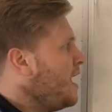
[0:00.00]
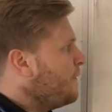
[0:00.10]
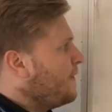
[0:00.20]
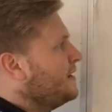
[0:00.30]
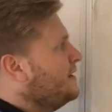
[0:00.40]

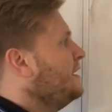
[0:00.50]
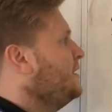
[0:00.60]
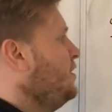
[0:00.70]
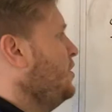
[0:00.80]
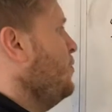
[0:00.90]
If I said
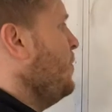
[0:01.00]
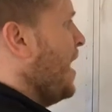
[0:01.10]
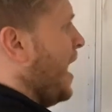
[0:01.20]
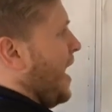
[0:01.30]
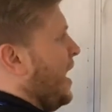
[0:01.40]
to you,
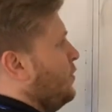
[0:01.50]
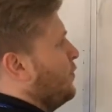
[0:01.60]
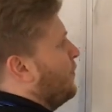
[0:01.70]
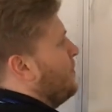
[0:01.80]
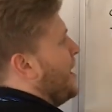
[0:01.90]
I
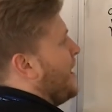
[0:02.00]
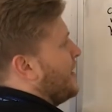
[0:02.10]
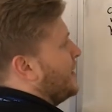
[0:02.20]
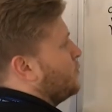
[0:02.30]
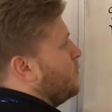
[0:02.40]
know from
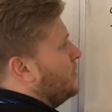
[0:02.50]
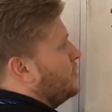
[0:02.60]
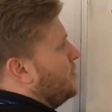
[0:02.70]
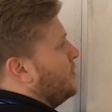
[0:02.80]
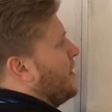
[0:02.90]
that's 1,
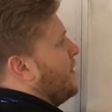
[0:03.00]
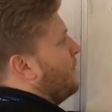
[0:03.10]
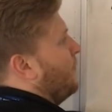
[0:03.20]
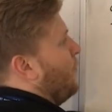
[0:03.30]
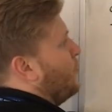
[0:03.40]
2, 3,
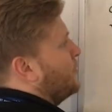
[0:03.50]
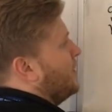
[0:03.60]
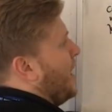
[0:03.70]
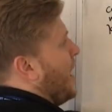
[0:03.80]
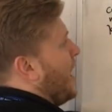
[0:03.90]
4
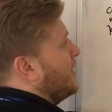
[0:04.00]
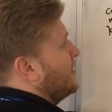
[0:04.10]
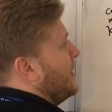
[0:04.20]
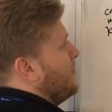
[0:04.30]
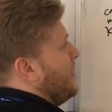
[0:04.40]

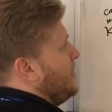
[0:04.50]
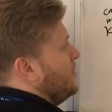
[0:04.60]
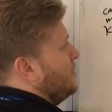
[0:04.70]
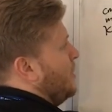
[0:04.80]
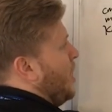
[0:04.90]

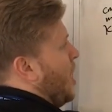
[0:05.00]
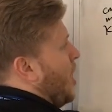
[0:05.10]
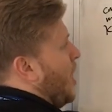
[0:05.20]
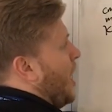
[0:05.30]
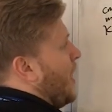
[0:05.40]
centimetres,
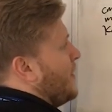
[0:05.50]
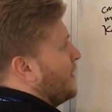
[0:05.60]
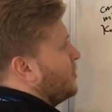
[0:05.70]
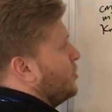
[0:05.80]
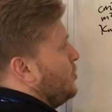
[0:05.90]
and
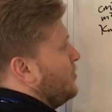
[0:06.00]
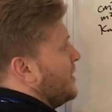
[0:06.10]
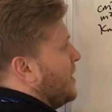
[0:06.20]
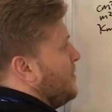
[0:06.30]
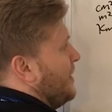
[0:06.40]
that's 2
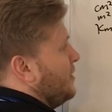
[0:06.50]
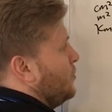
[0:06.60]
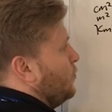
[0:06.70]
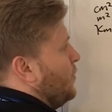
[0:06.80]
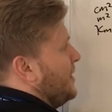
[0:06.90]

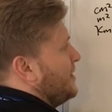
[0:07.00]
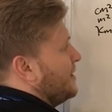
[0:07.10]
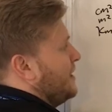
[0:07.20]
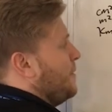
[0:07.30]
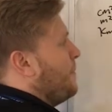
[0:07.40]
centimetres, we can
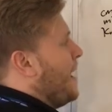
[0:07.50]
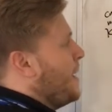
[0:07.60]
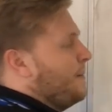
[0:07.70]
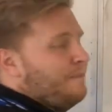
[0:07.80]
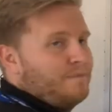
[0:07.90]
see a
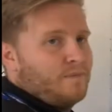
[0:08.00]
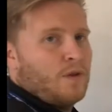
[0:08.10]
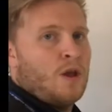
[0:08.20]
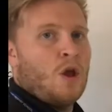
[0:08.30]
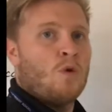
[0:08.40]
pattern.
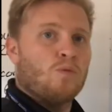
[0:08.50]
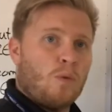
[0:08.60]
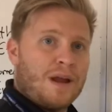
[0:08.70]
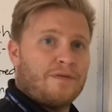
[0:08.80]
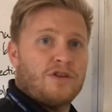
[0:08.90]

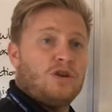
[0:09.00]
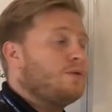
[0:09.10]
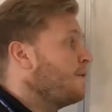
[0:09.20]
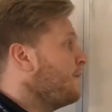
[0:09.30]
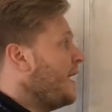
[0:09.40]
What we have to
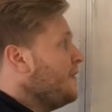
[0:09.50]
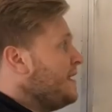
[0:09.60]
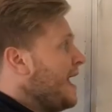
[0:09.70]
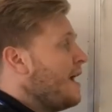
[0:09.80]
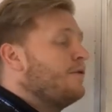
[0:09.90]
do to find
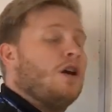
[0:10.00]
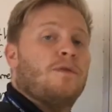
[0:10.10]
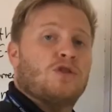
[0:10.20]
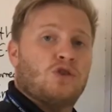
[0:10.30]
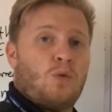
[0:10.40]
the area
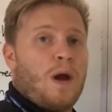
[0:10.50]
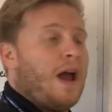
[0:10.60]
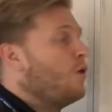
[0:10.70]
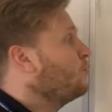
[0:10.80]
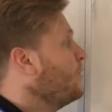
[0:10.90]
of a
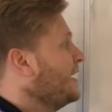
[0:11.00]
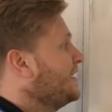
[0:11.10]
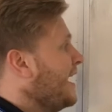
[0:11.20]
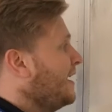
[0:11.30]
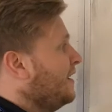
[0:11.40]
square or a
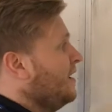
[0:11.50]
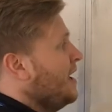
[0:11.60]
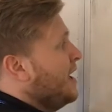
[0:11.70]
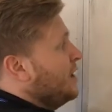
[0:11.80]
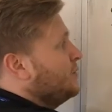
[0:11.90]
rectangle
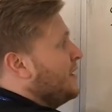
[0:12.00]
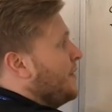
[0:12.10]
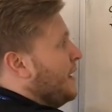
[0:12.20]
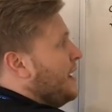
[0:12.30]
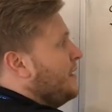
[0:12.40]
is
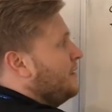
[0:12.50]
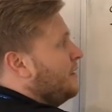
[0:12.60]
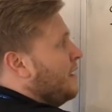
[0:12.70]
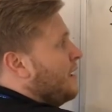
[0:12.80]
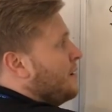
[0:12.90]
turn the
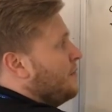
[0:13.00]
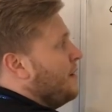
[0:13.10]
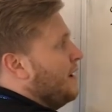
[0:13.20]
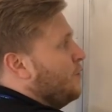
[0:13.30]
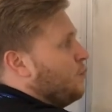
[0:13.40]
length
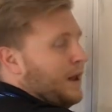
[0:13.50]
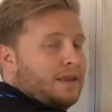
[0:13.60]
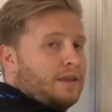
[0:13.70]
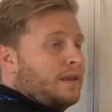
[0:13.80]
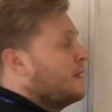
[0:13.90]
by the
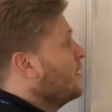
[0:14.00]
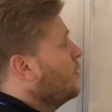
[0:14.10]
width.